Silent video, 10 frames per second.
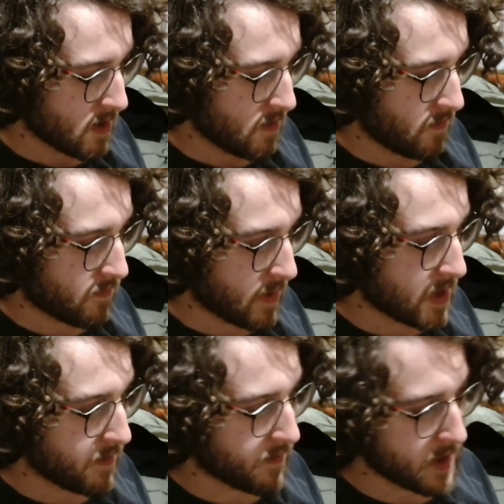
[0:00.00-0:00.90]

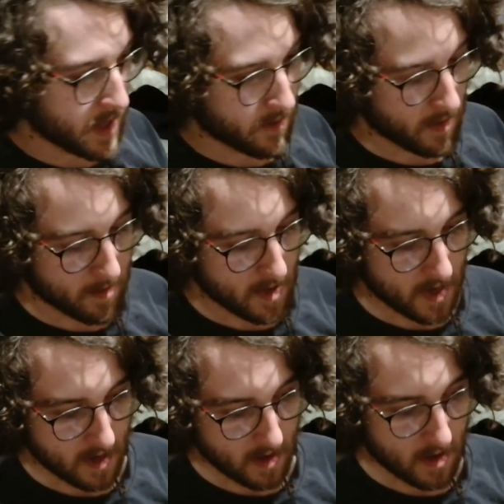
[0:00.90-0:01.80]
really, really
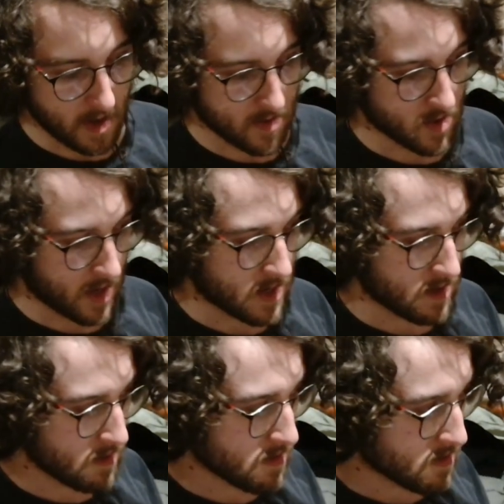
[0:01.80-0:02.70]
crippling
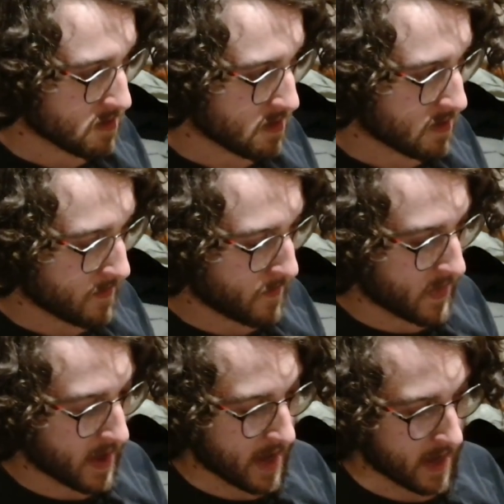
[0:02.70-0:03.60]
gastritis,
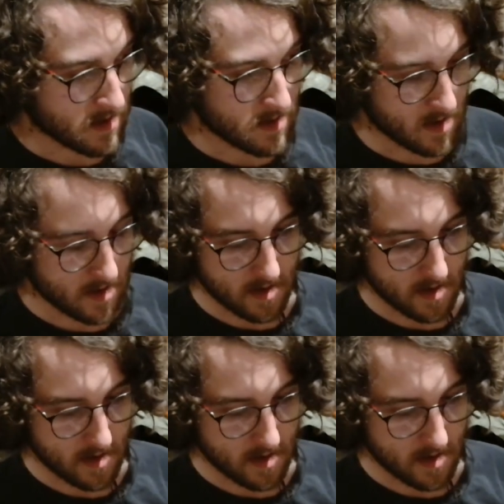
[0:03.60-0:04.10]
and